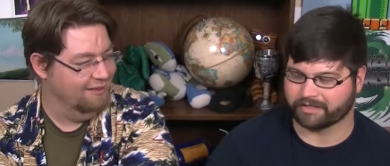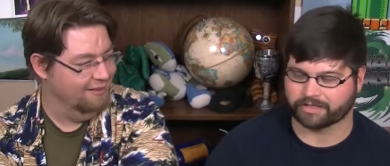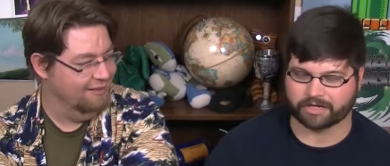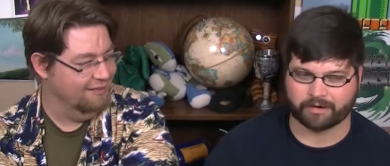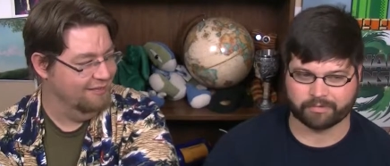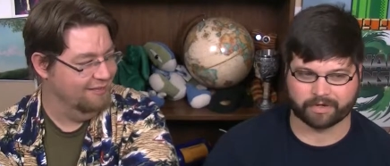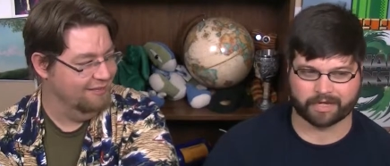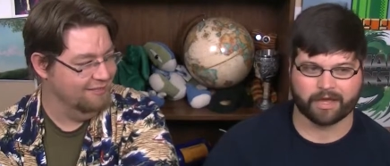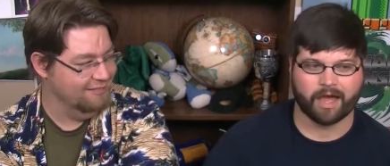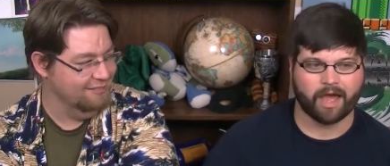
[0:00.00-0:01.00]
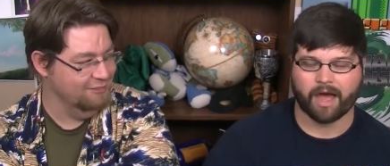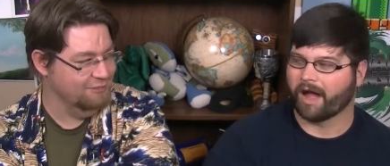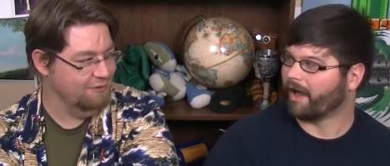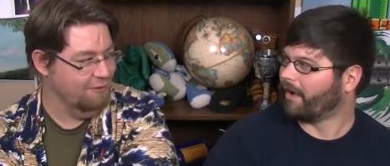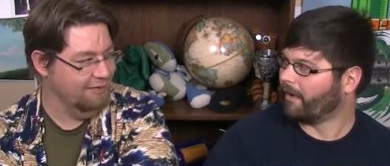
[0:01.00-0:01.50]
Speaker 1: in shot putting. Isn't it
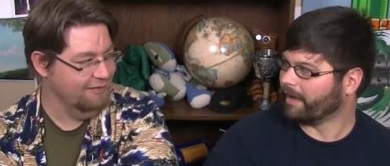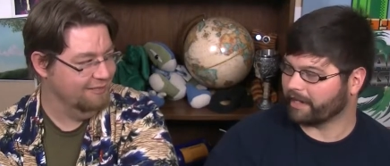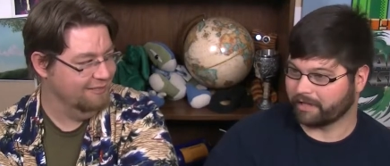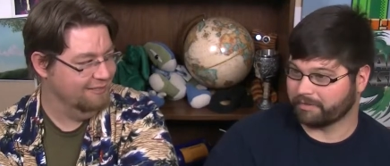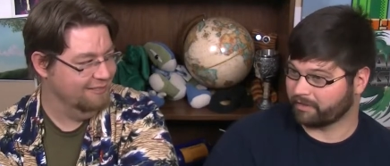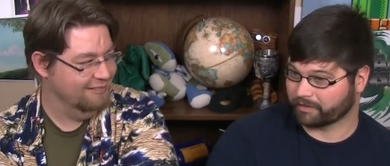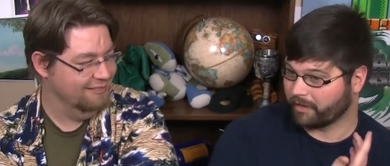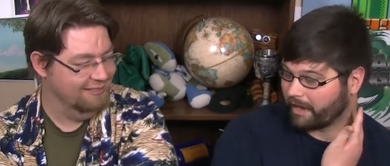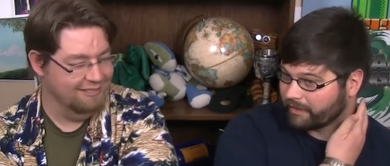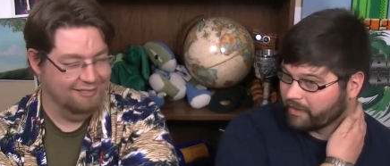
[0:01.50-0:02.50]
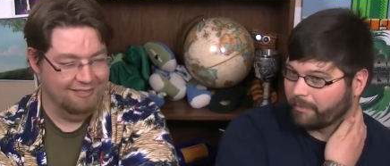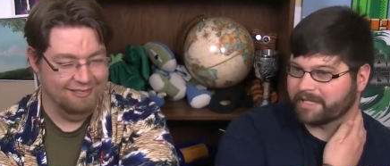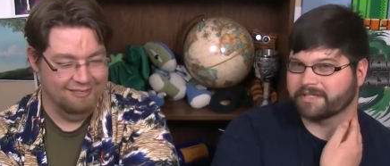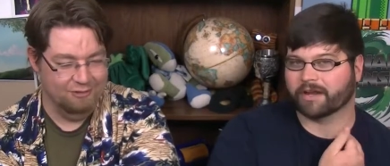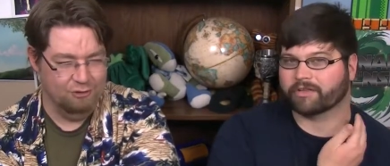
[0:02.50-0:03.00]
just throwing? It could be throw. I don't know, but
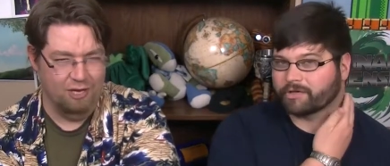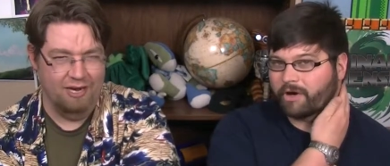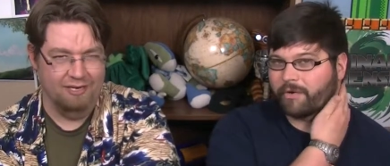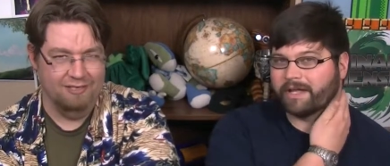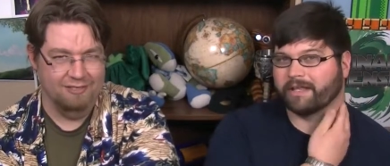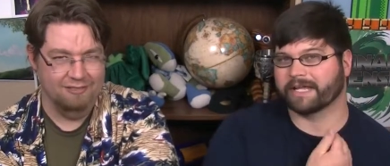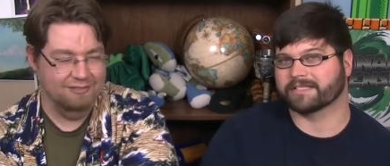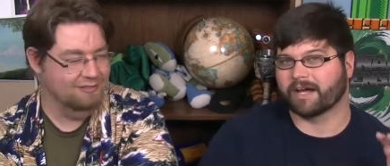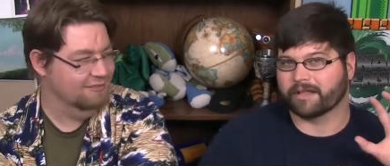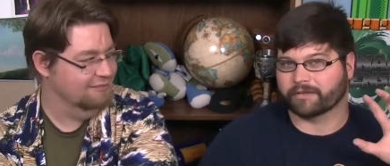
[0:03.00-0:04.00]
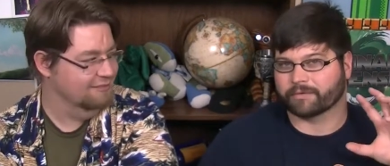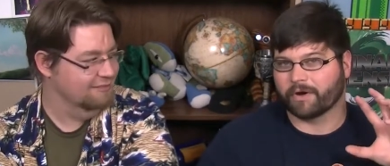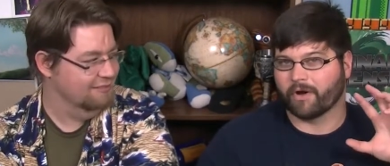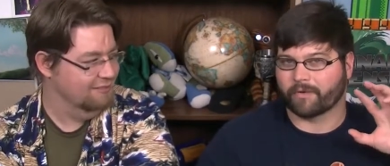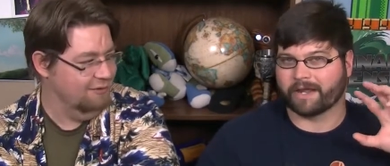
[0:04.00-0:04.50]
it's not a throw. Like it's not a
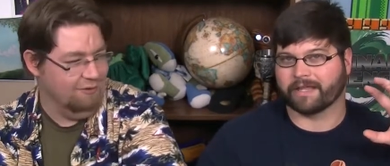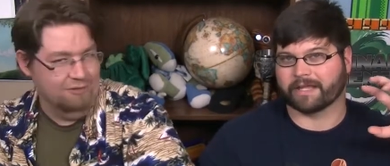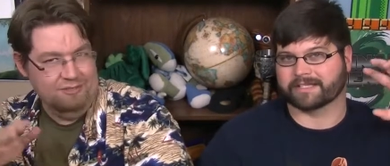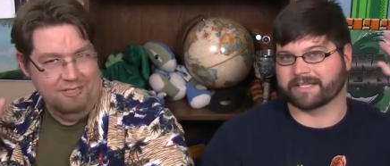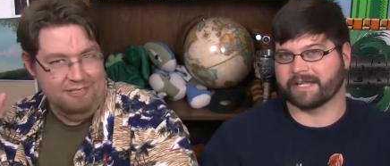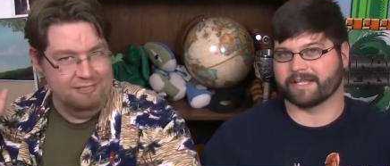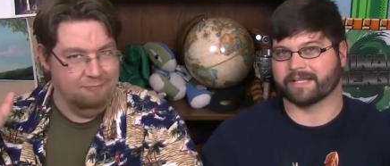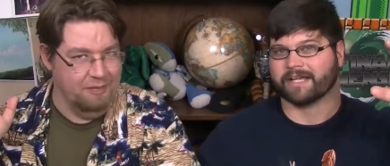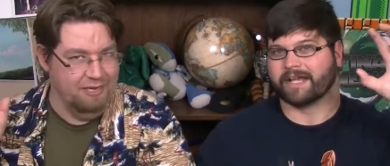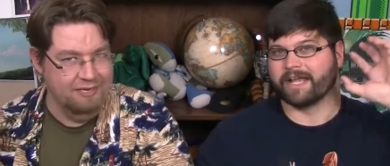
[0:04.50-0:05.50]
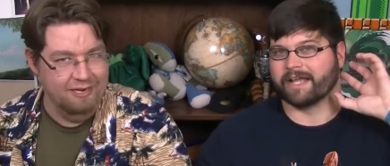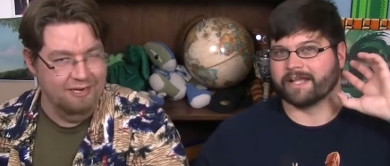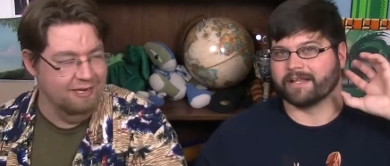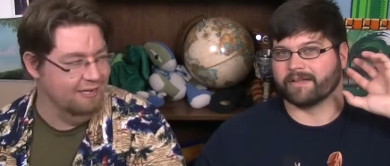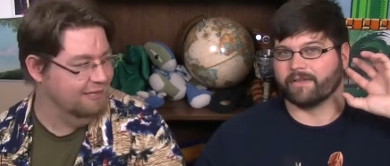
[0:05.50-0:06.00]
throw, right? No, like it's, it's like a it's, spin
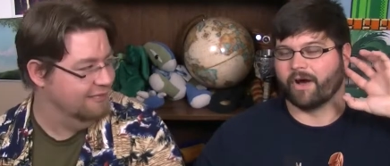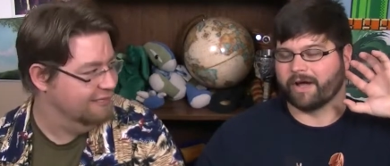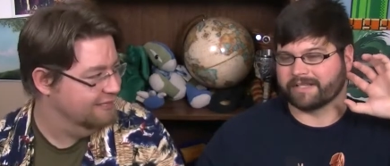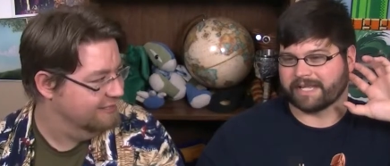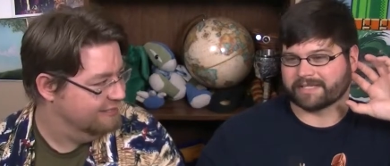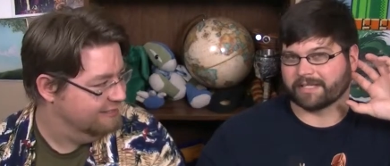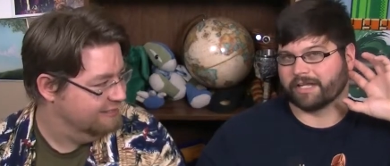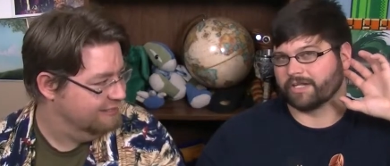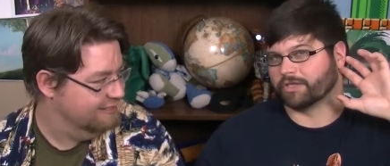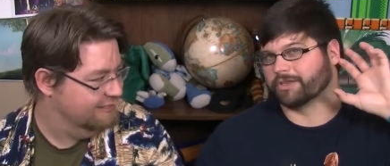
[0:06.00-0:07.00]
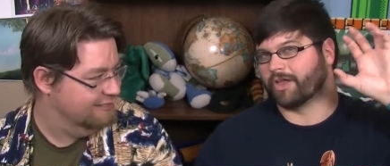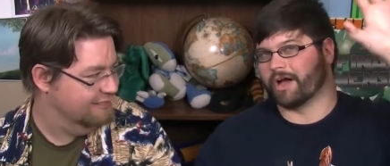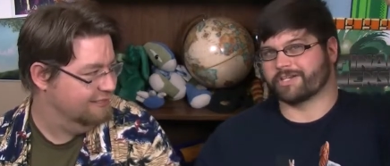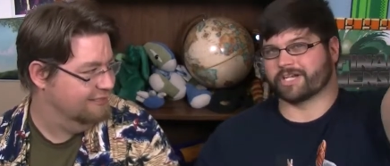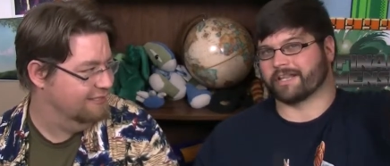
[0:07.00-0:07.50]
and a. No, it's it's a you
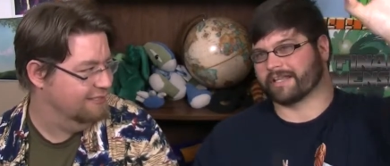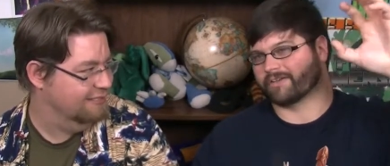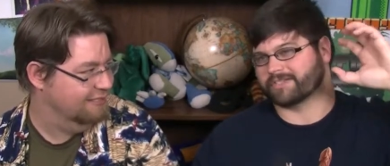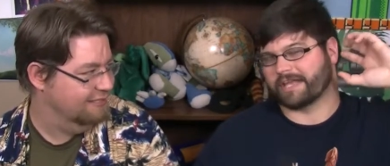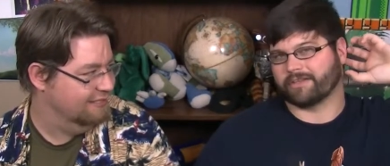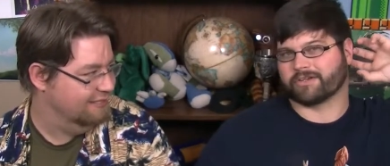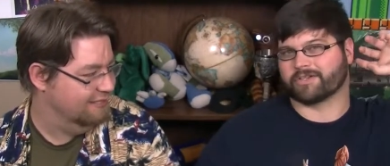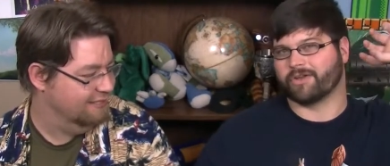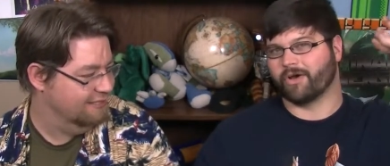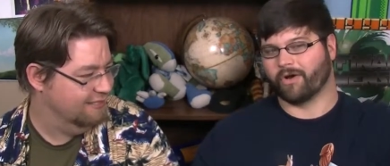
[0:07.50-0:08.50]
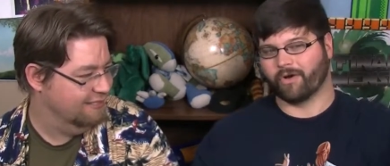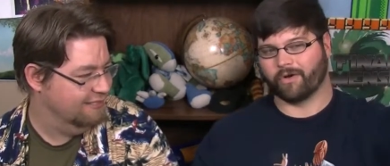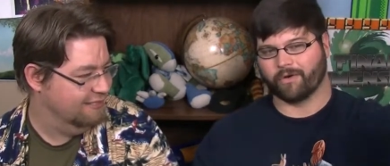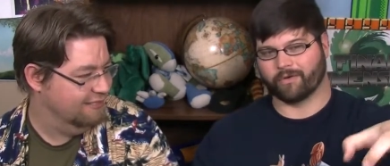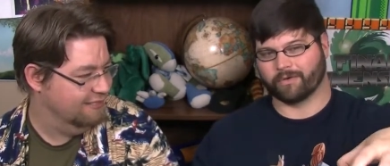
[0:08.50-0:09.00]
launch it. Like there's there's
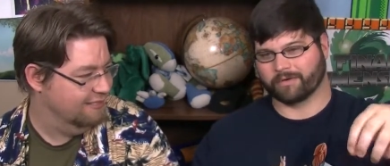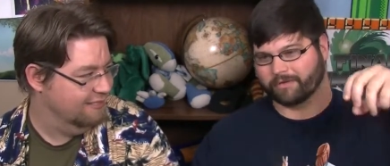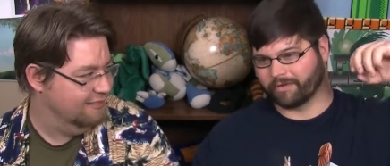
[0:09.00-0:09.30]
no